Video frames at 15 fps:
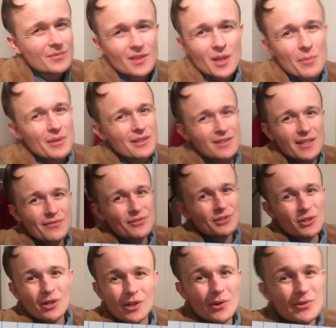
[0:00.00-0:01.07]
I mean, even
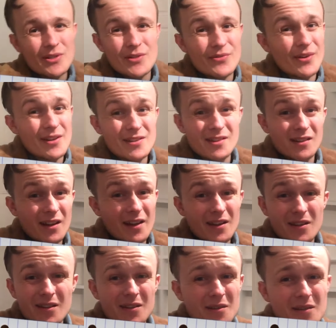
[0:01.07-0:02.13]
your closest friends are
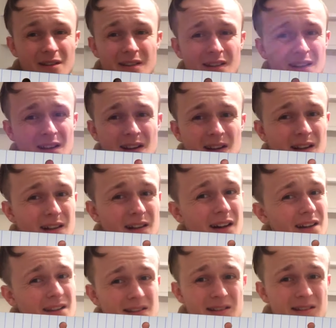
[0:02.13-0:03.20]
like,
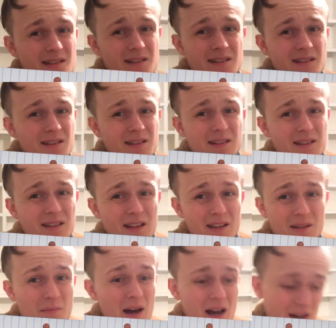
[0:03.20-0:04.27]
guys,
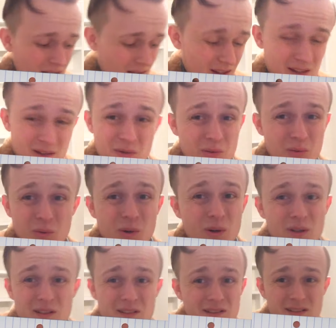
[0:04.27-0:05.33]
like Matt, like
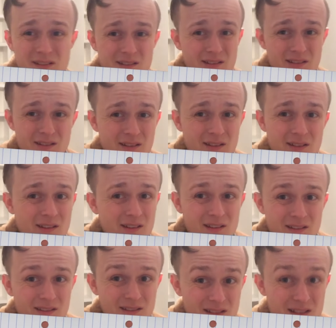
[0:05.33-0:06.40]
what?
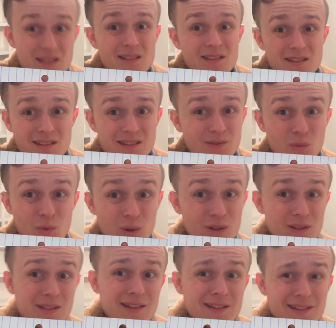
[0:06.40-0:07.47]
Just what?